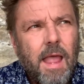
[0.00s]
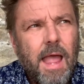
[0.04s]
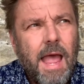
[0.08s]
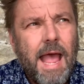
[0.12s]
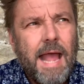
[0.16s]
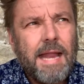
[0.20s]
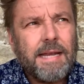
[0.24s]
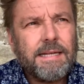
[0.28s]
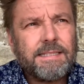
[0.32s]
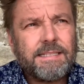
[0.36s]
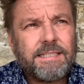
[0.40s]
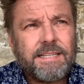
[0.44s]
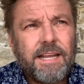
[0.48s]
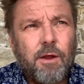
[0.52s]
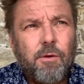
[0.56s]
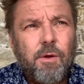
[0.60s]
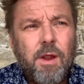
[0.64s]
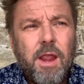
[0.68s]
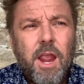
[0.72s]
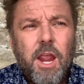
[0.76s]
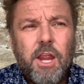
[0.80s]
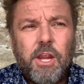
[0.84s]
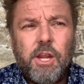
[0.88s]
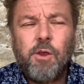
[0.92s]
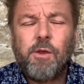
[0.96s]
And so
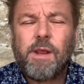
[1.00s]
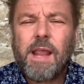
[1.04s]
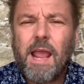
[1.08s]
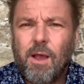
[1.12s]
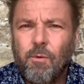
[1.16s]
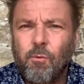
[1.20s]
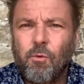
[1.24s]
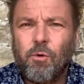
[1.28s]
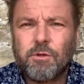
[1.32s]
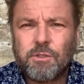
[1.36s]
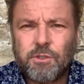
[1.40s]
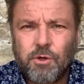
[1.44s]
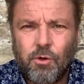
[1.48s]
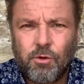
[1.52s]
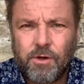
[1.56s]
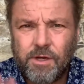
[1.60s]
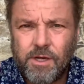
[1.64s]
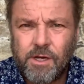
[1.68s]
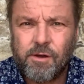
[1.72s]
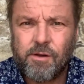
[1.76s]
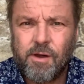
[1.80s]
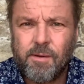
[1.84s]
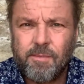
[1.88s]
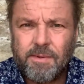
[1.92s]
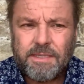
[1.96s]
you get what's called an
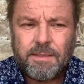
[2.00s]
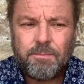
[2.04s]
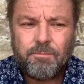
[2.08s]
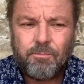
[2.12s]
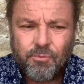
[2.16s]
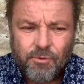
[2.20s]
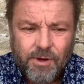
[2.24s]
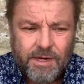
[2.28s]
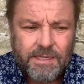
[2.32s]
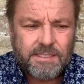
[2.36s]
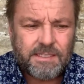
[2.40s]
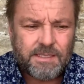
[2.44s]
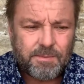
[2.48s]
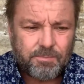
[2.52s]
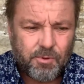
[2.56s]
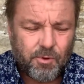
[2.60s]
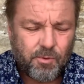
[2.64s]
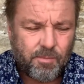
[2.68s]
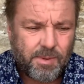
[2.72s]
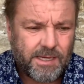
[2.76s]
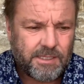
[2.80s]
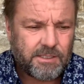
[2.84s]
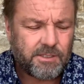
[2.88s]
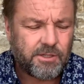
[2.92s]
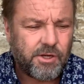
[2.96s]
agreement in principle
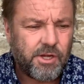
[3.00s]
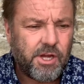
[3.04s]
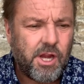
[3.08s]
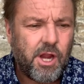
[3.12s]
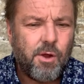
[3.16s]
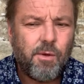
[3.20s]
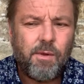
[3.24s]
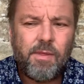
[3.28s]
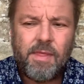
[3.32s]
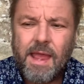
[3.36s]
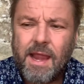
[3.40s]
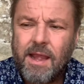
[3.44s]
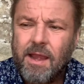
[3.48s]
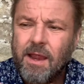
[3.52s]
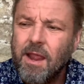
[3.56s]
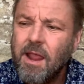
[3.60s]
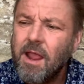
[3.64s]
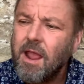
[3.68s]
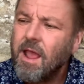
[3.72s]
based on you, and then